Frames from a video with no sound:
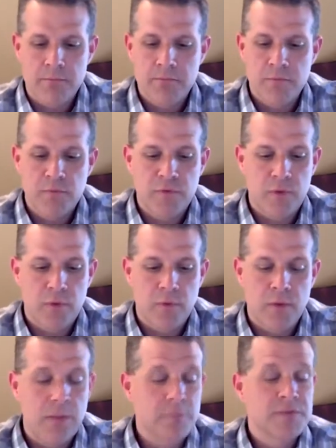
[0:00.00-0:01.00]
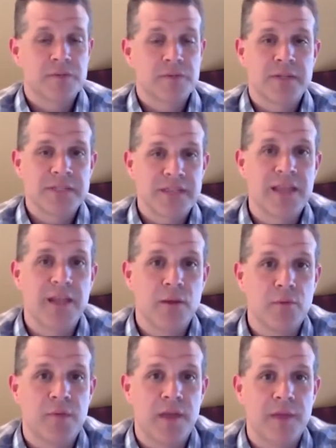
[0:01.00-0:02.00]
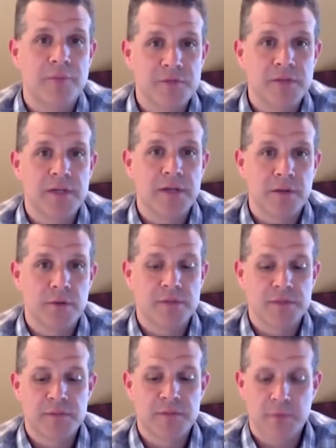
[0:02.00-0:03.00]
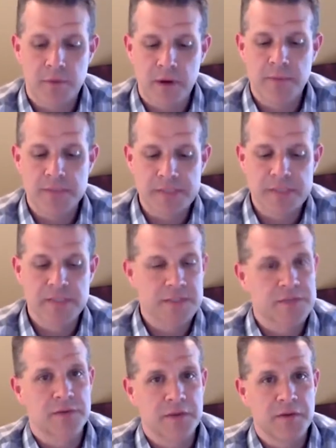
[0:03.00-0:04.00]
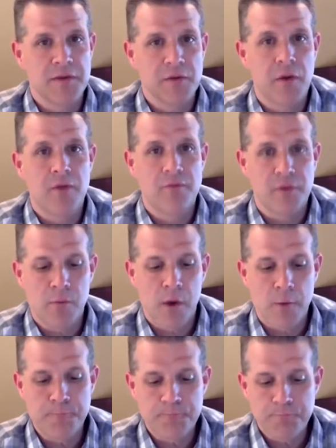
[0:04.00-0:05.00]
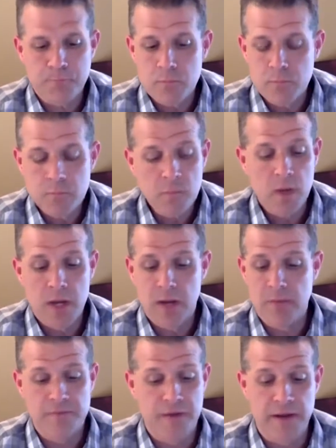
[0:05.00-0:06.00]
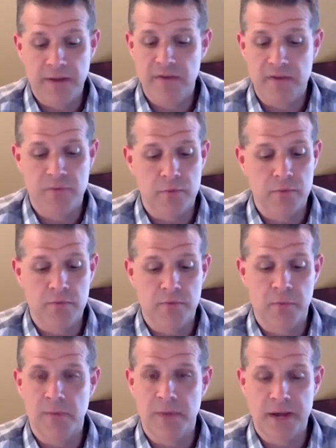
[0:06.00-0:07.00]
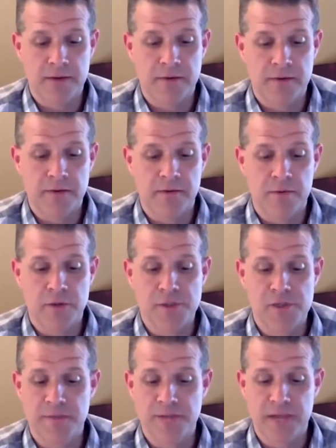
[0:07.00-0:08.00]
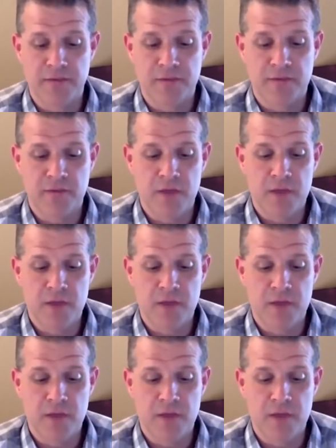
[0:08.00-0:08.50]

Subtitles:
So I just want to say thank you for the opportunity to host this program. It's certainly gone very well. Finally, several small minor construction updates.